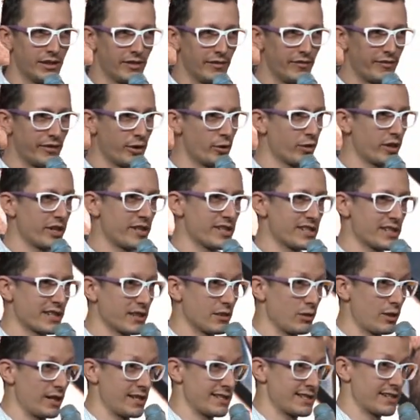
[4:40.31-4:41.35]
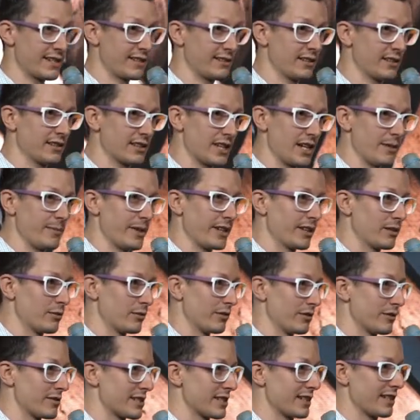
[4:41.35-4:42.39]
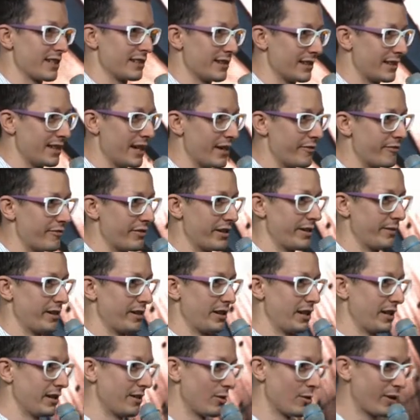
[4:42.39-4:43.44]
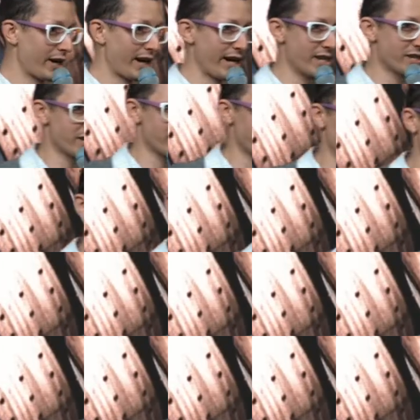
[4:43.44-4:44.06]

A few years ago, I started coming to New Zealand at every occasion that